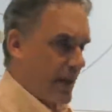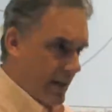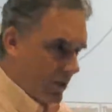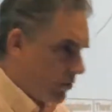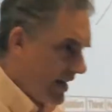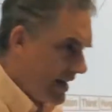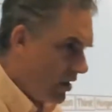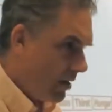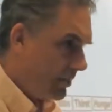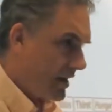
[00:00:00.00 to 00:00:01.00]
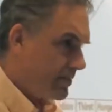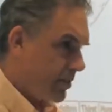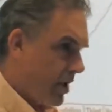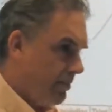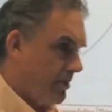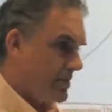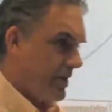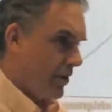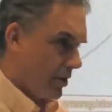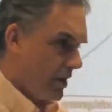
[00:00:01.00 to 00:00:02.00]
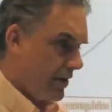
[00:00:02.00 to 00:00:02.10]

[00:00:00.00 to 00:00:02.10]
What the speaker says: Like, and they're really complex problems, and they're